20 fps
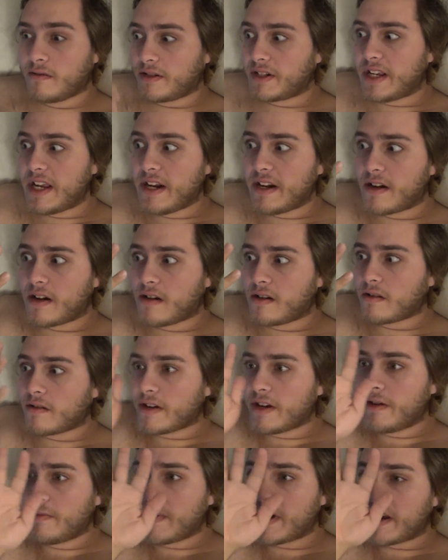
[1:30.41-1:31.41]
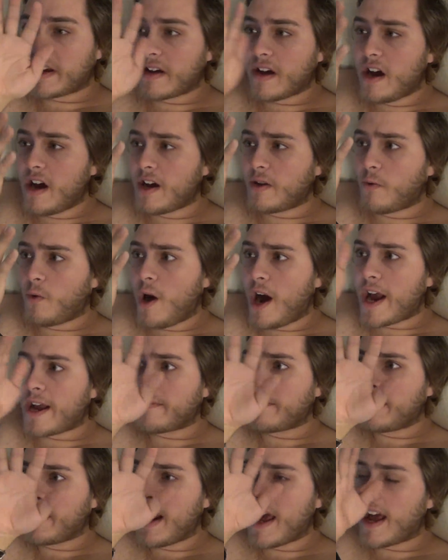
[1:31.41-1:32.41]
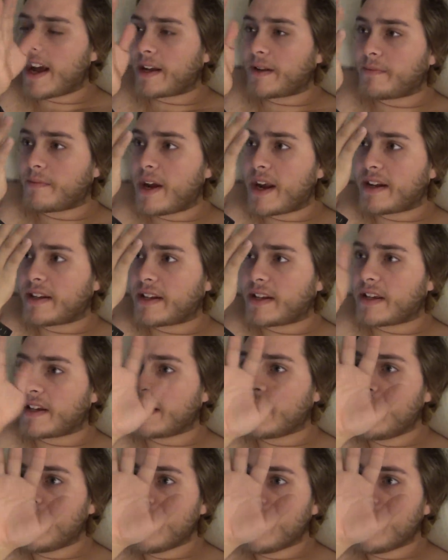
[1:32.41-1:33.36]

Skin color, oh my god, white, black, Mexican.